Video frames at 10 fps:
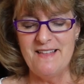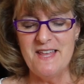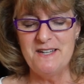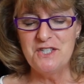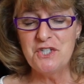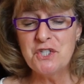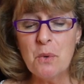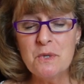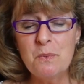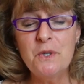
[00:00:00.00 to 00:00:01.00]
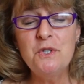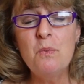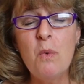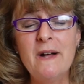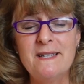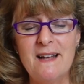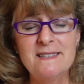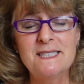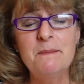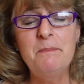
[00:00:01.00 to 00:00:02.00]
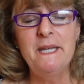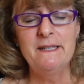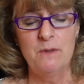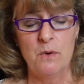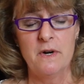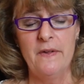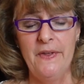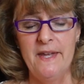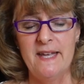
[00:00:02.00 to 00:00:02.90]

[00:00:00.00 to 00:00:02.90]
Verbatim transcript: and then just show us what you want us to be, Lord,